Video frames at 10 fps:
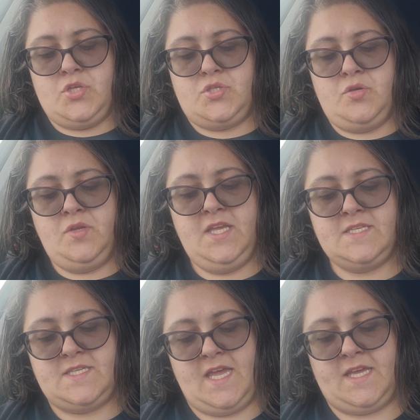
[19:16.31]
Soon he
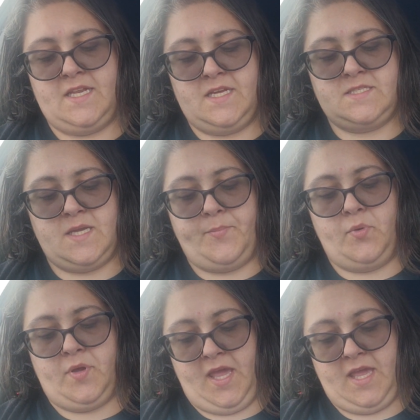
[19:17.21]
has taken a
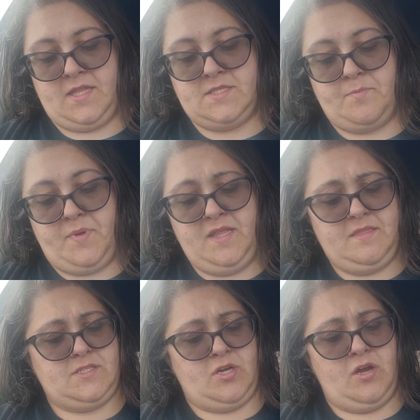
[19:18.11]
supple cane to
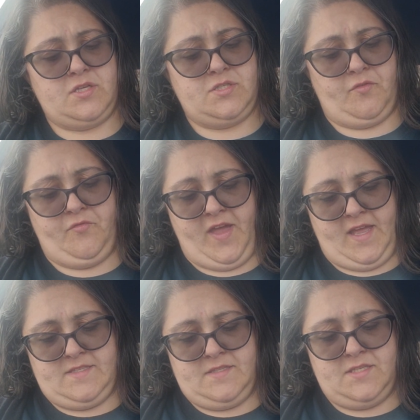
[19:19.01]
beat the dog so fat.